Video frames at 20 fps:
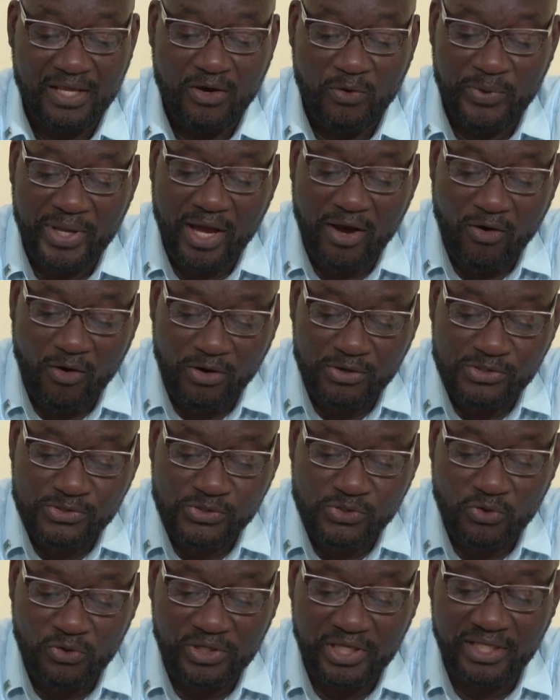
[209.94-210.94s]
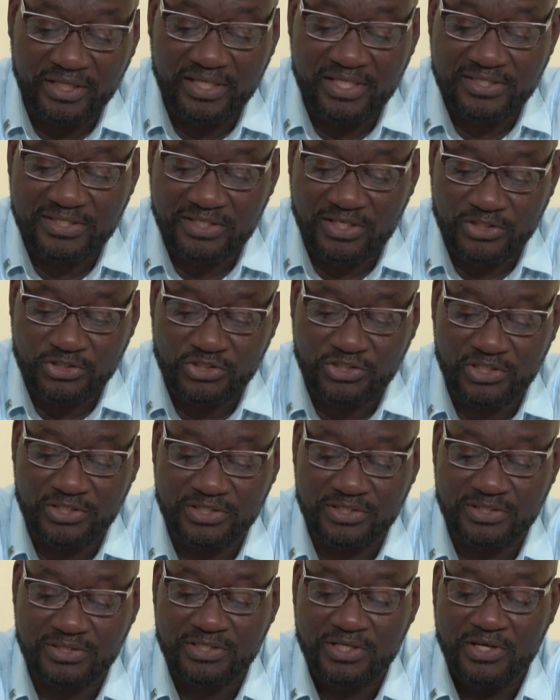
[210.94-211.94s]
We are also in
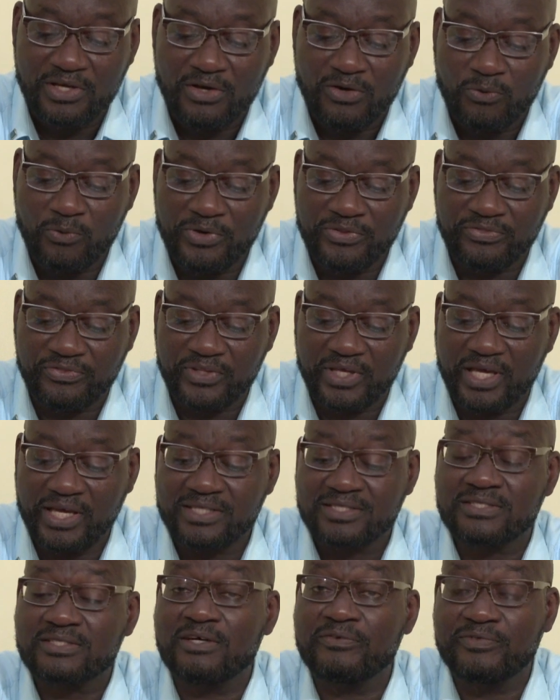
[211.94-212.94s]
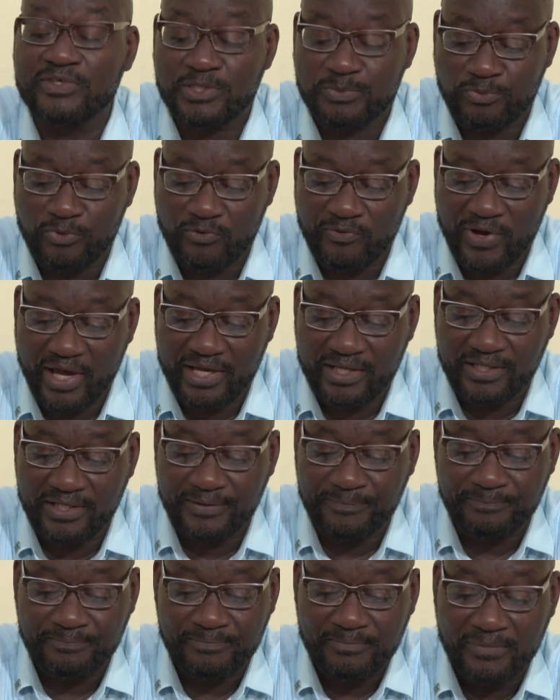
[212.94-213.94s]
discussions with a service
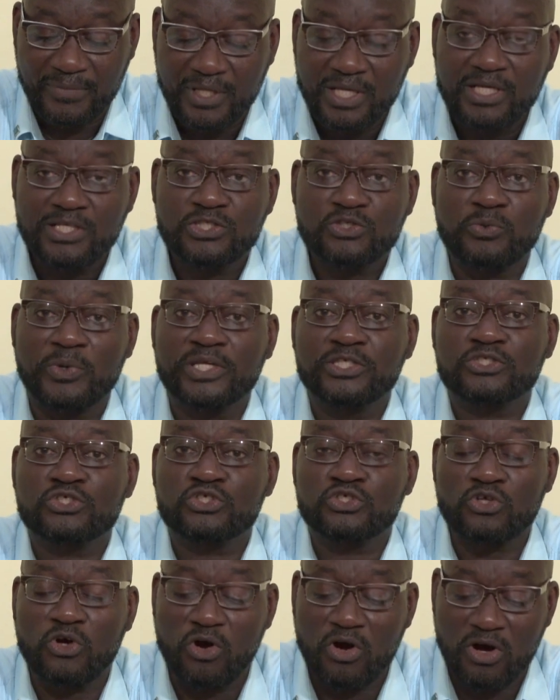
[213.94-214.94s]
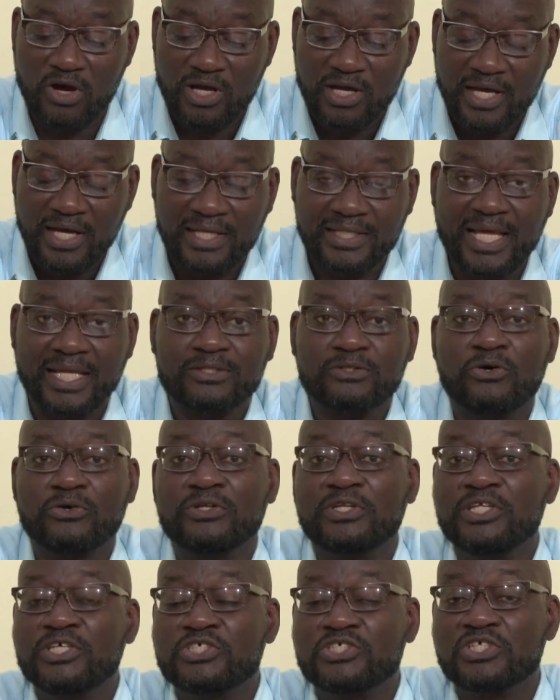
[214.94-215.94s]
provider to ensure that
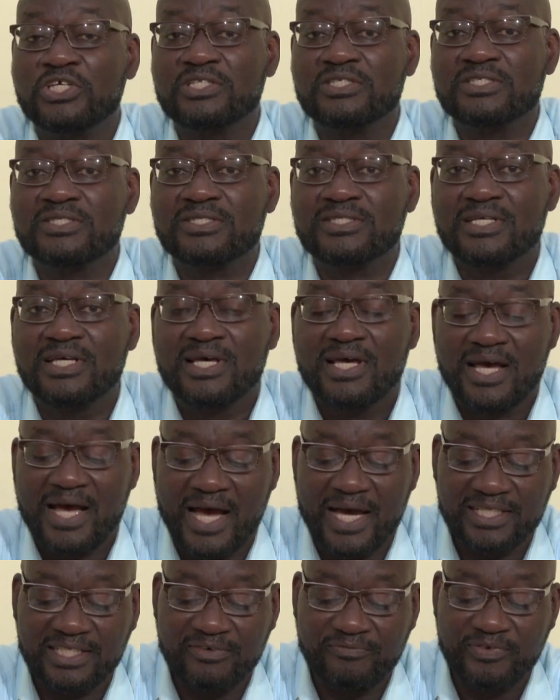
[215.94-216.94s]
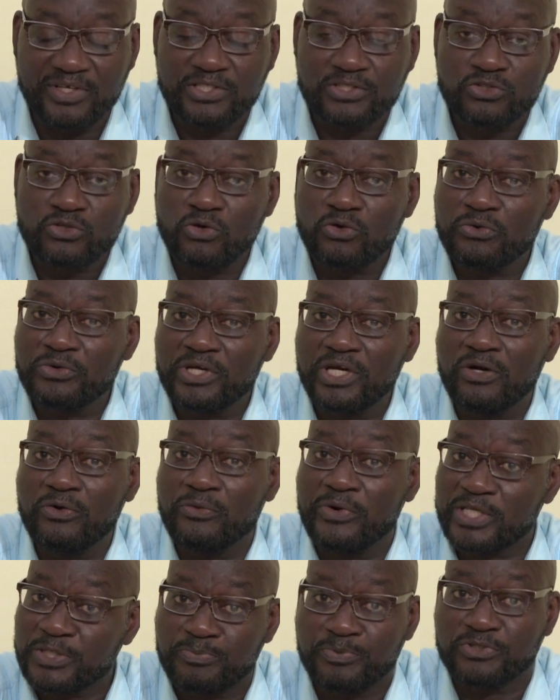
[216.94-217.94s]
conditions at the Victoria
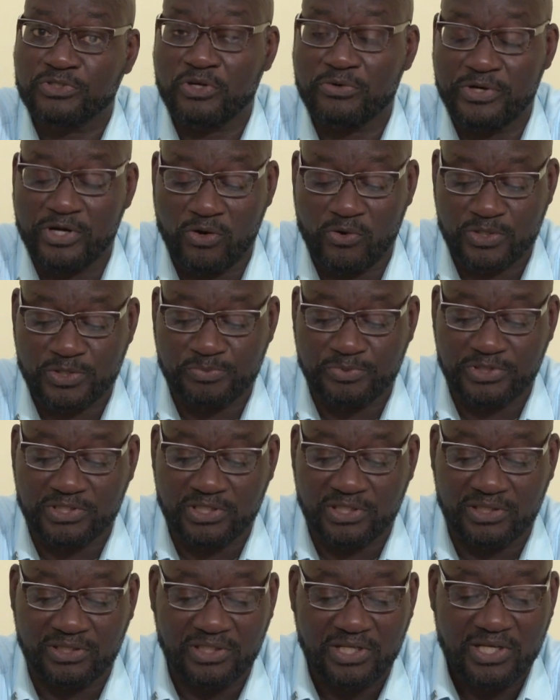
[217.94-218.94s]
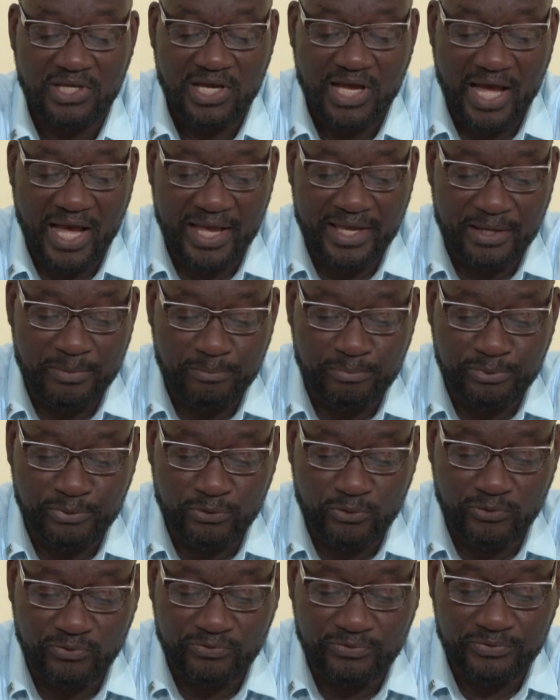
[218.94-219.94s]
Respiratory Hospital are
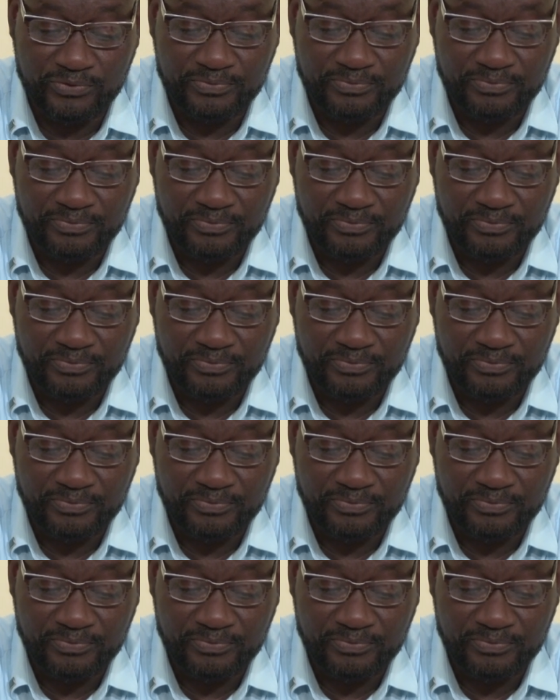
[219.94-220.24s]
improved.